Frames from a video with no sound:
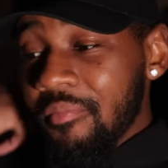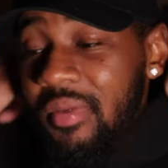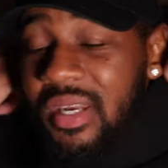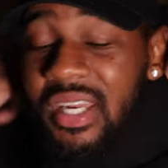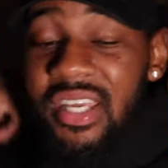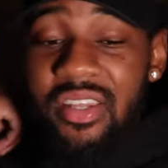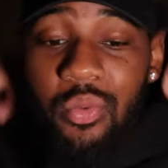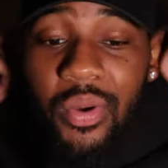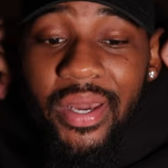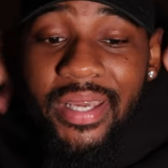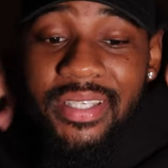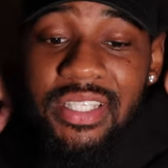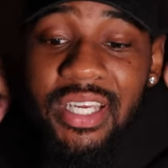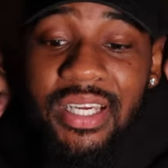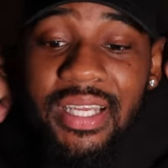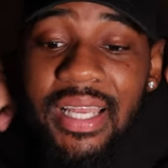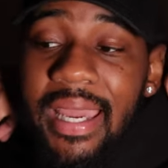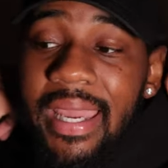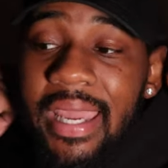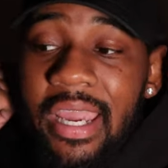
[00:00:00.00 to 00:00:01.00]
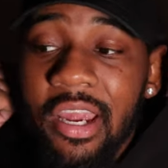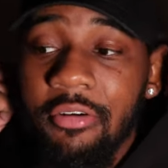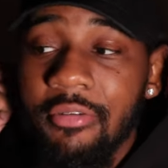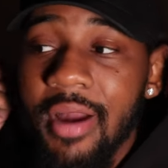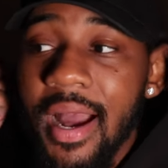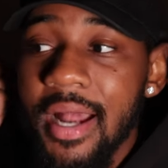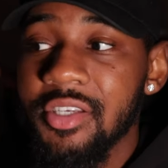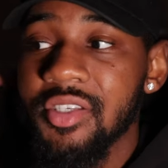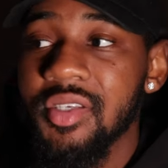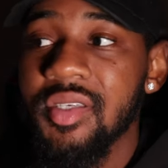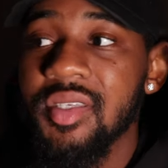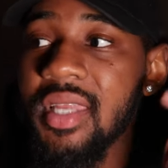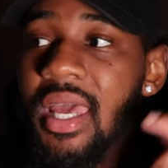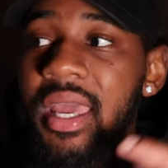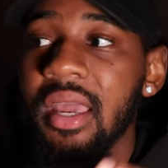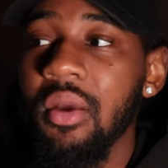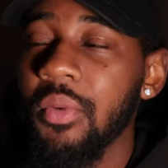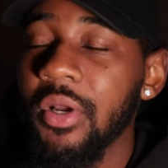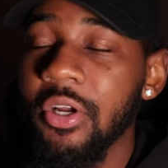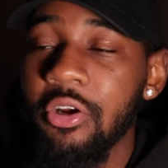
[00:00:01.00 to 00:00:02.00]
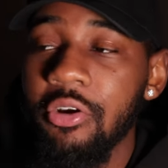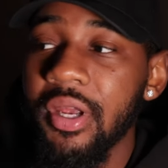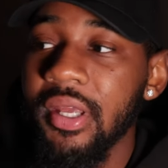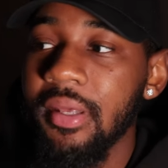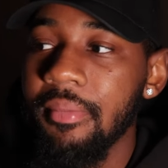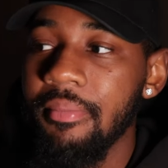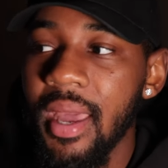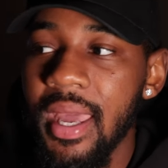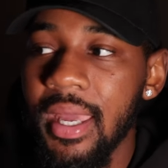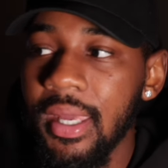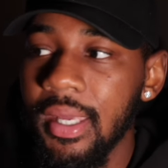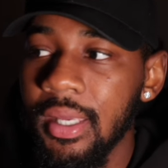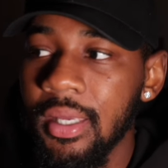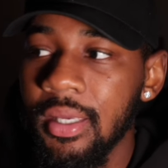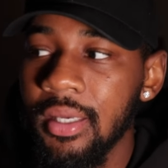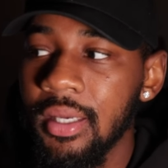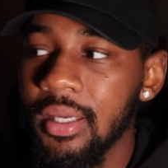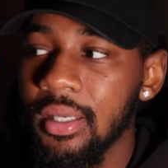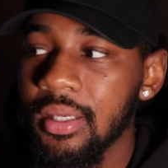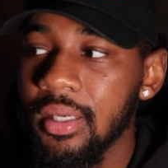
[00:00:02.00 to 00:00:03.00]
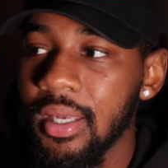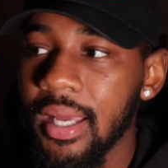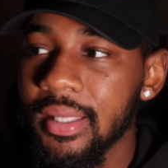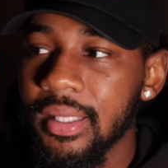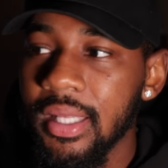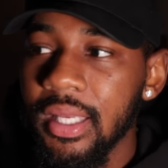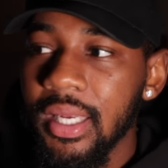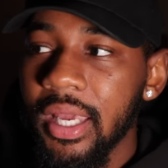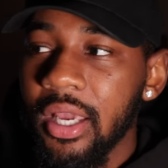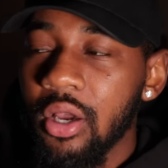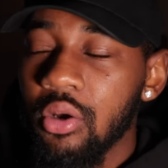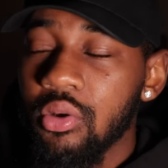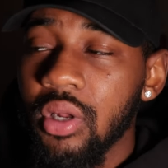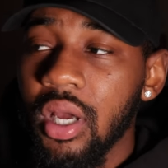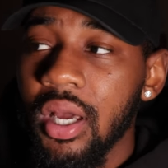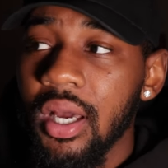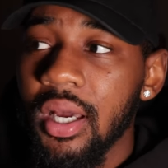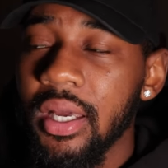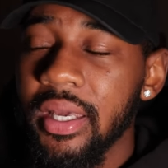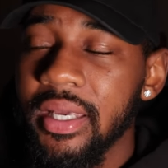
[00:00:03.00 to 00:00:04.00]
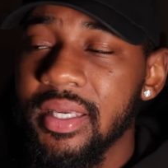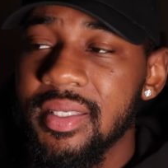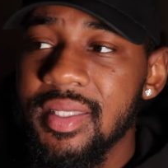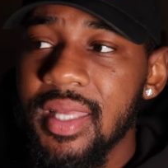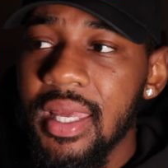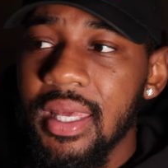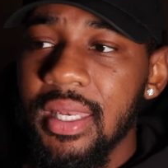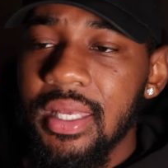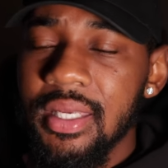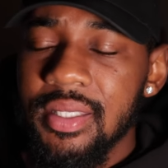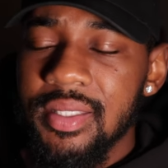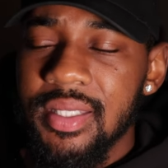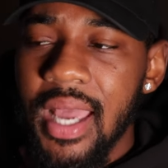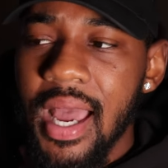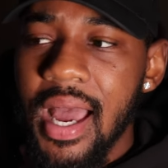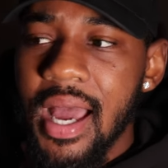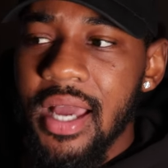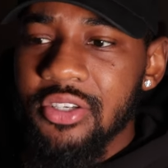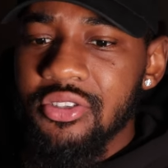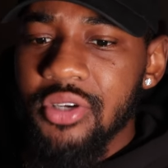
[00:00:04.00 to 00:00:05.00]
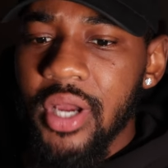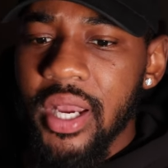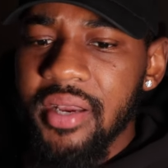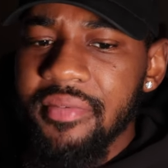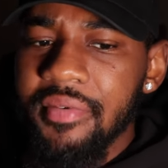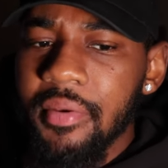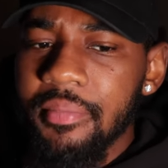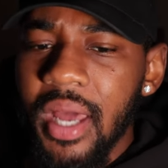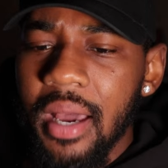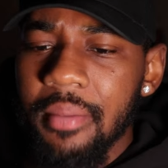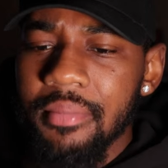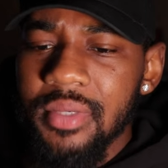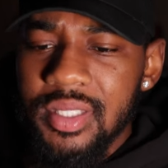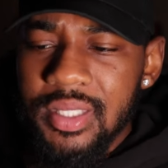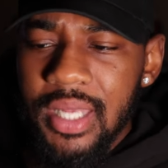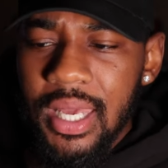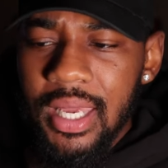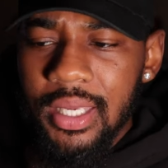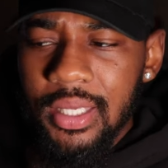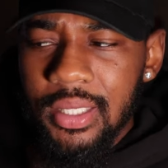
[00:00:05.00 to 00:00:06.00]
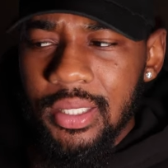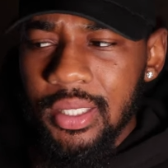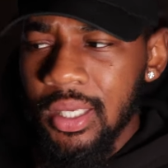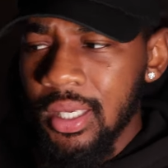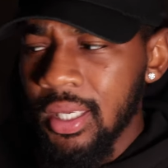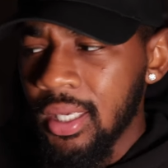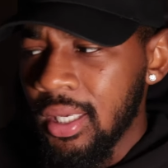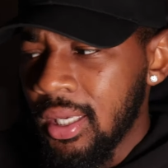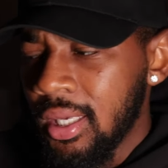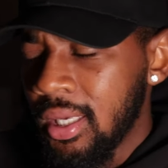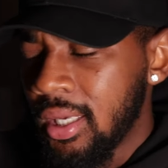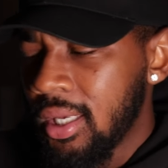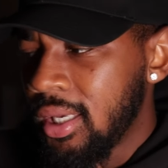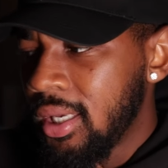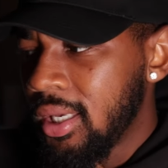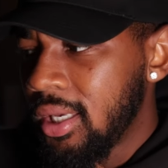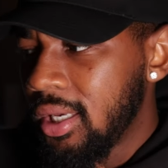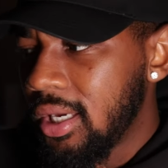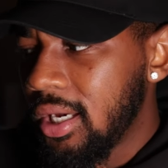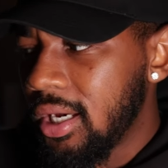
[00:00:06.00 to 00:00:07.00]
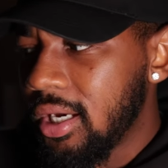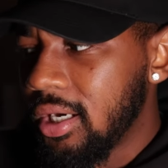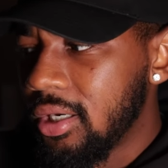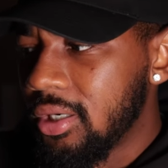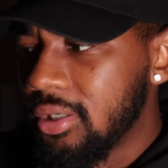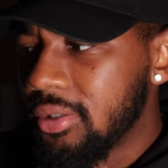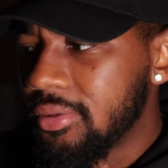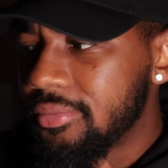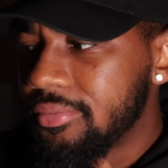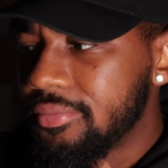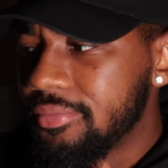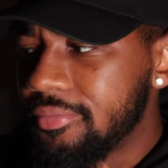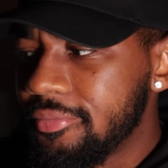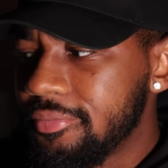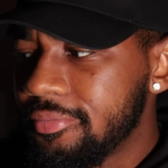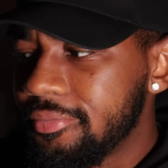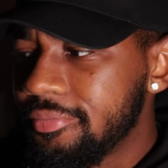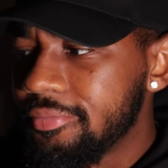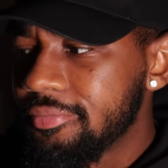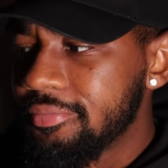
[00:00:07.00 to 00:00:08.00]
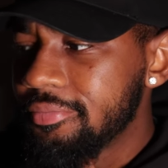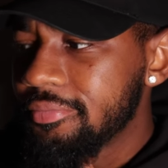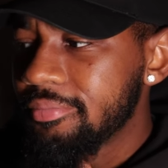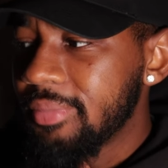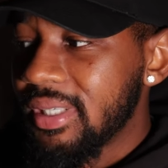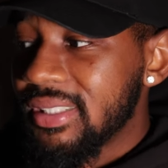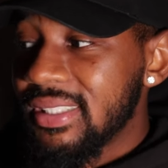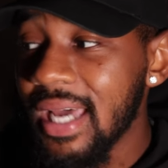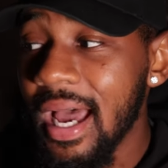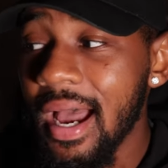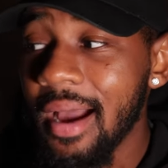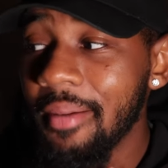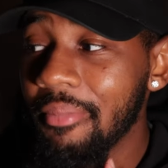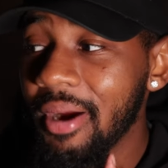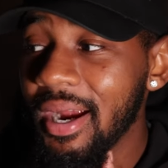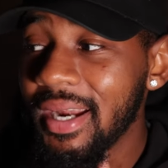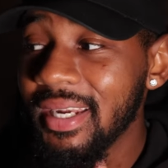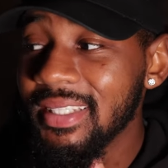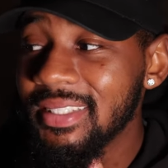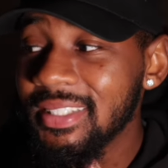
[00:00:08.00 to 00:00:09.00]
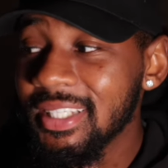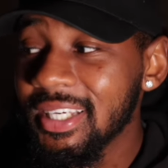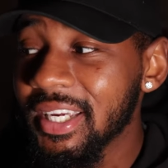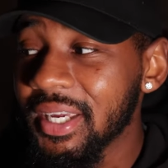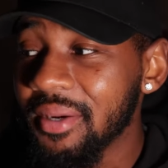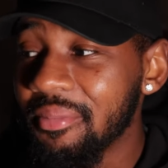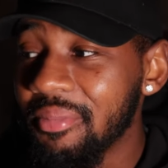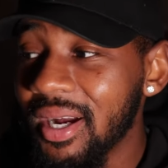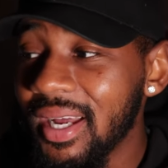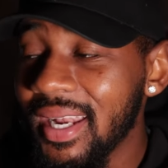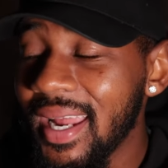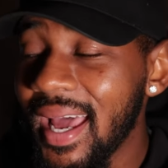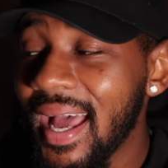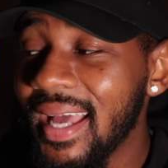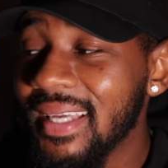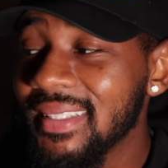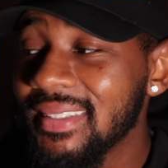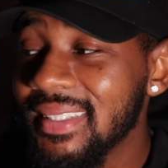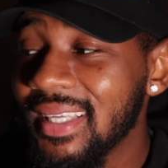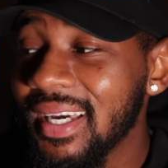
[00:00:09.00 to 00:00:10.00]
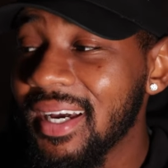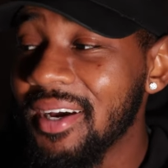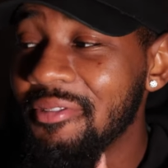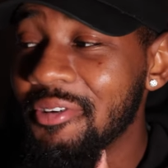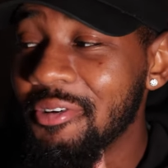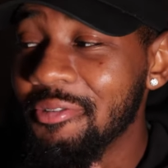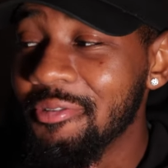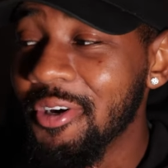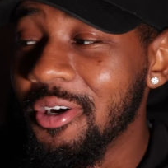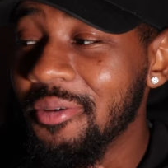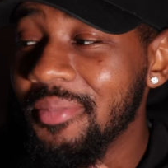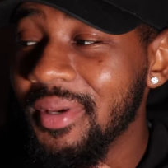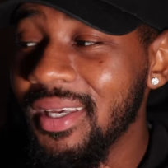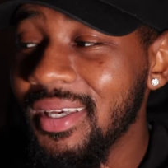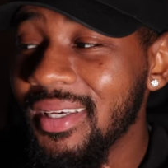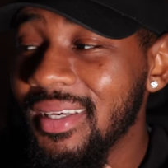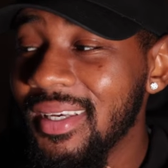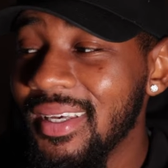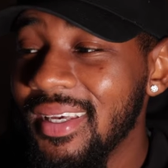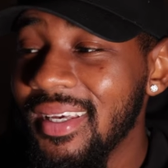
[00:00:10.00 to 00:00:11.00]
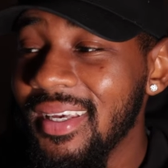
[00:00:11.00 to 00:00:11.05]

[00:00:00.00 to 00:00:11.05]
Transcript: But either way, it's looking like Aaron Rodgers is staying with Green Bay. I think they're going to extend his contract, if I'm not mistaken. But Tom Brady took it, bro. That's tough. You feel me?